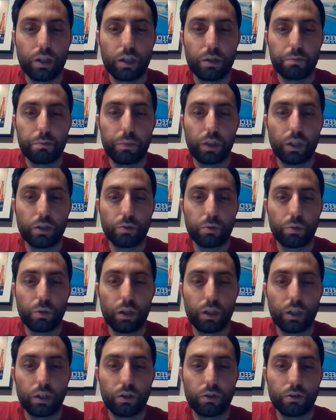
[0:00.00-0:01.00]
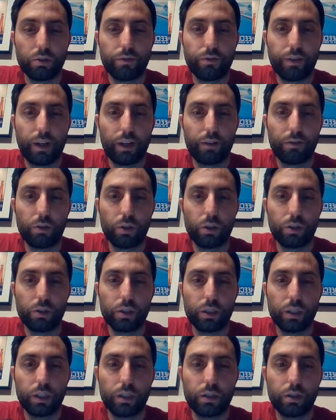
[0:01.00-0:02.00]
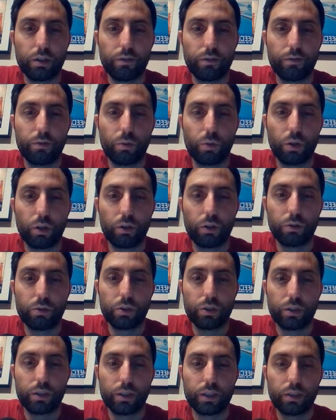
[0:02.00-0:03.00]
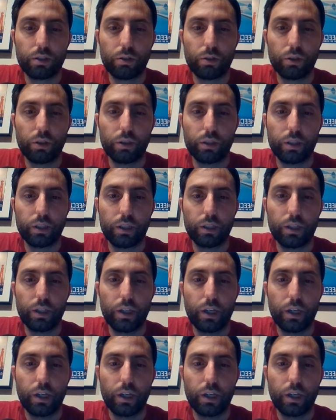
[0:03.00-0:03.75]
+1 goes to 5 loyalty. Turn 4 goes to 6 loyalty.